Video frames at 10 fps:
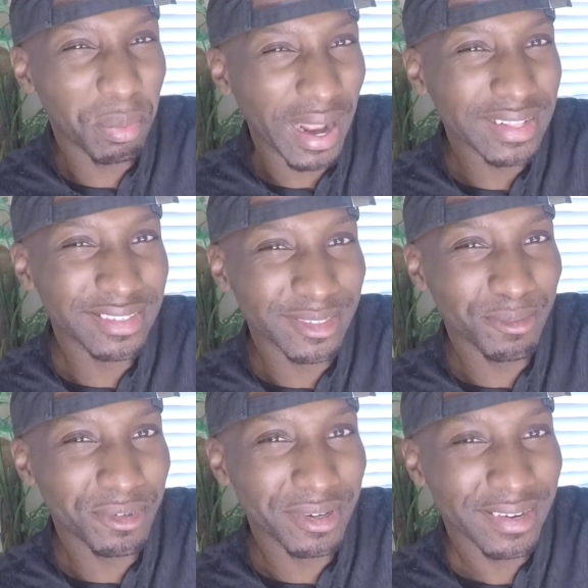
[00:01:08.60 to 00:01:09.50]
to practice some
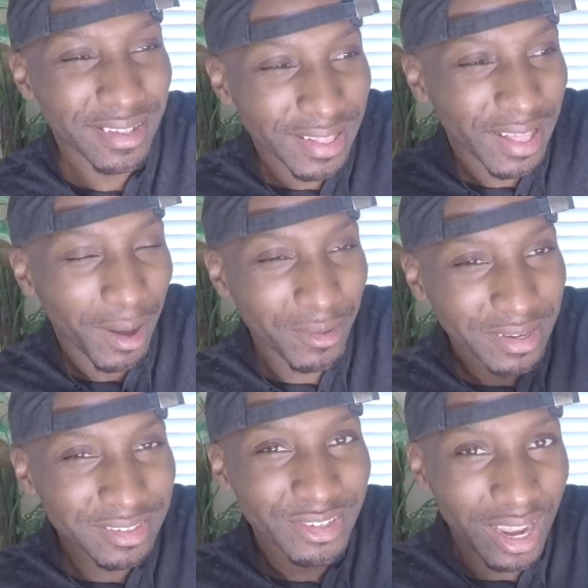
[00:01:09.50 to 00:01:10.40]
more. I'm
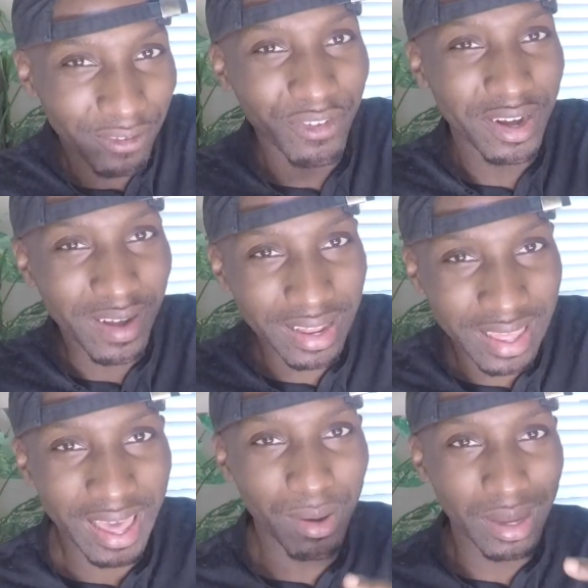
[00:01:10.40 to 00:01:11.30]
gonna try to figure out
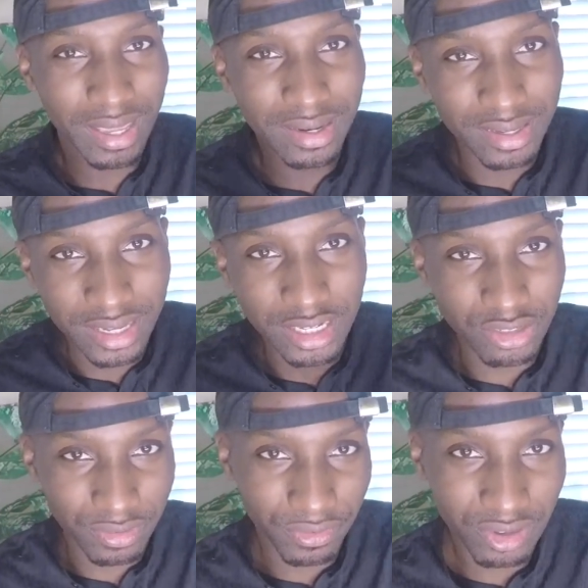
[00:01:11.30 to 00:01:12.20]
how do I get a good
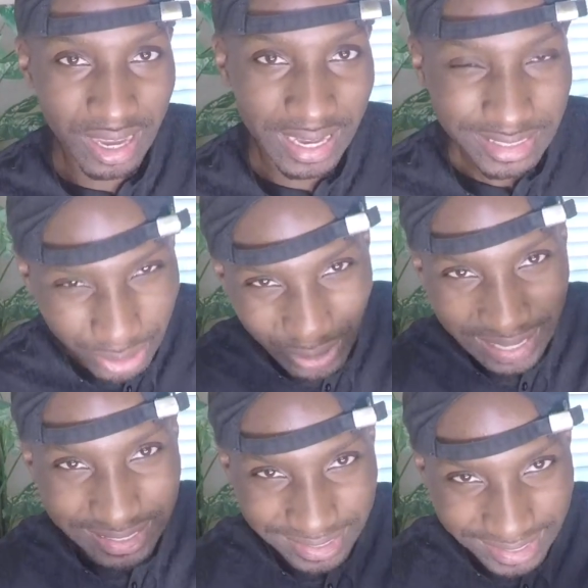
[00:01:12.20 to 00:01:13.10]
intro for you guys so you
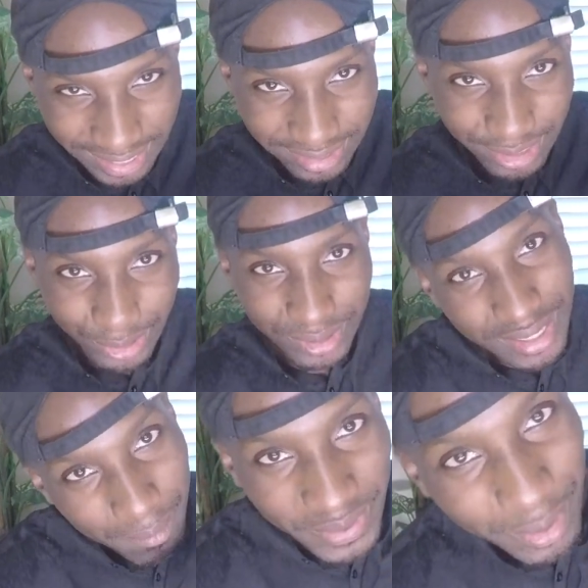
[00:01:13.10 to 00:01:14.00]
guys can stay in tune.
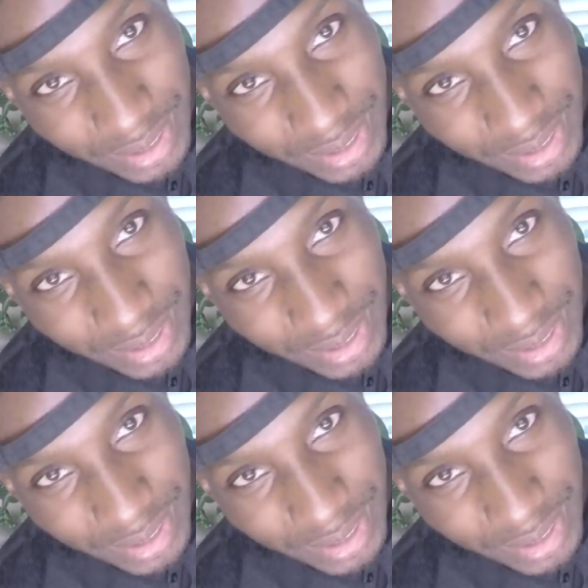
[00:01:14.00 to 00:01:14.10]
But anyway,